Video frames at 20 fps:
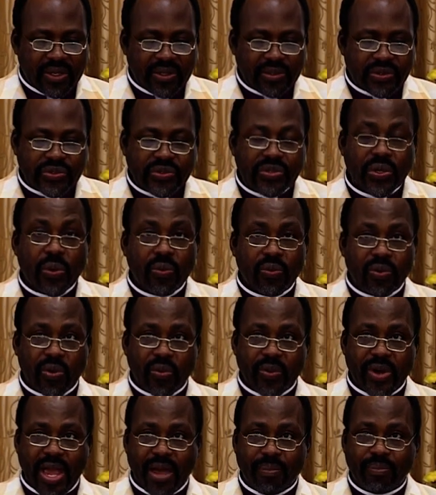So
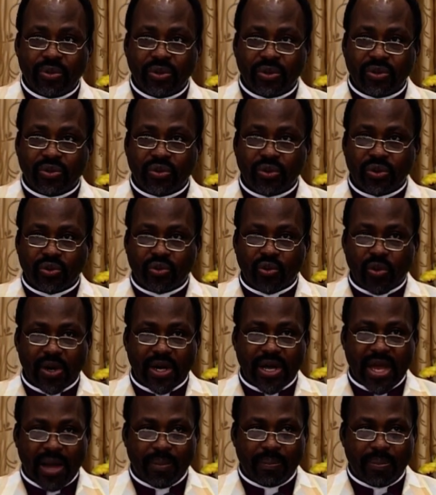we were able to
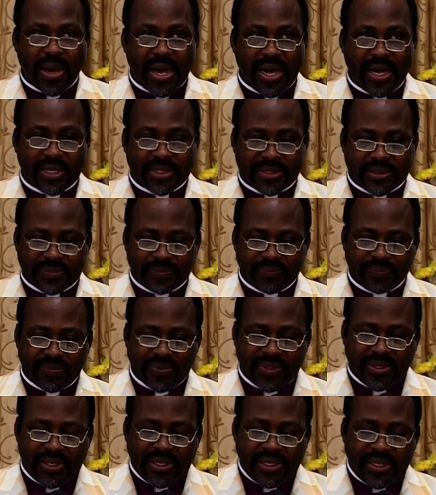talk about
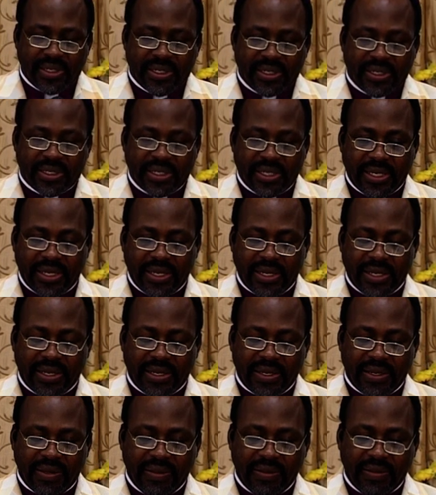
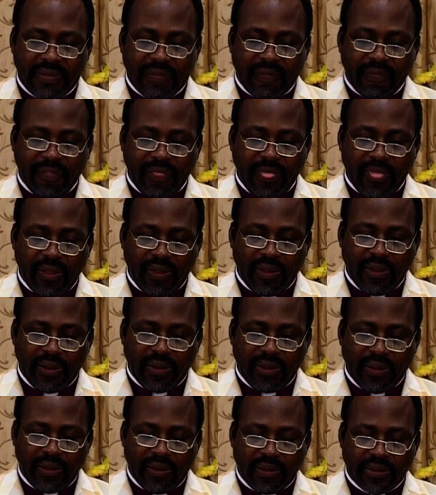the
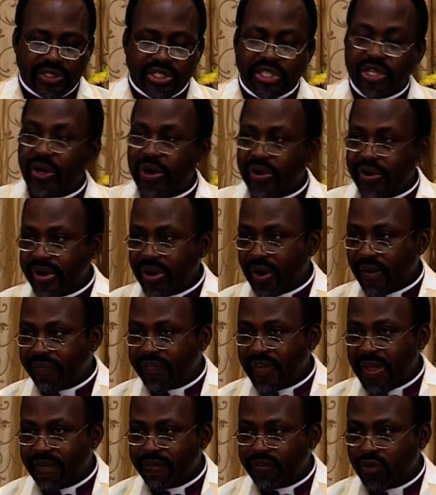theory
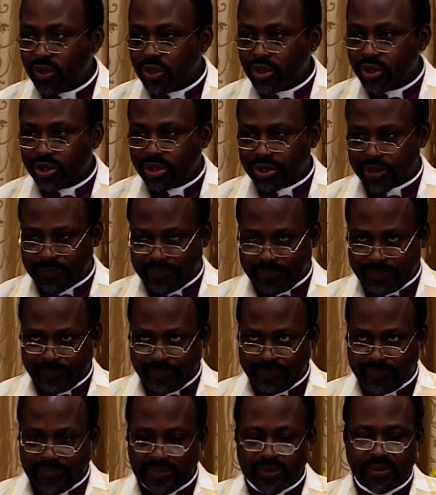of evolution,
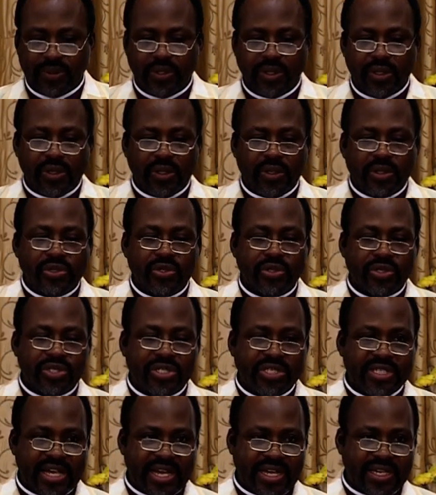to
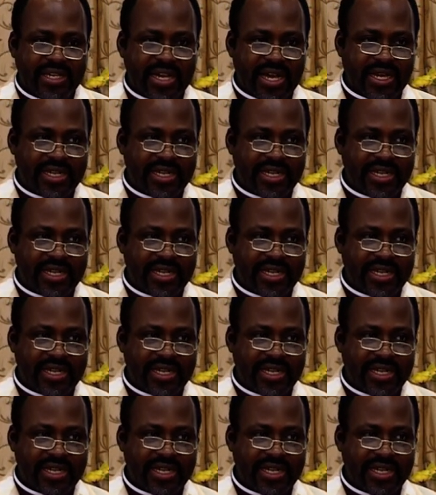say that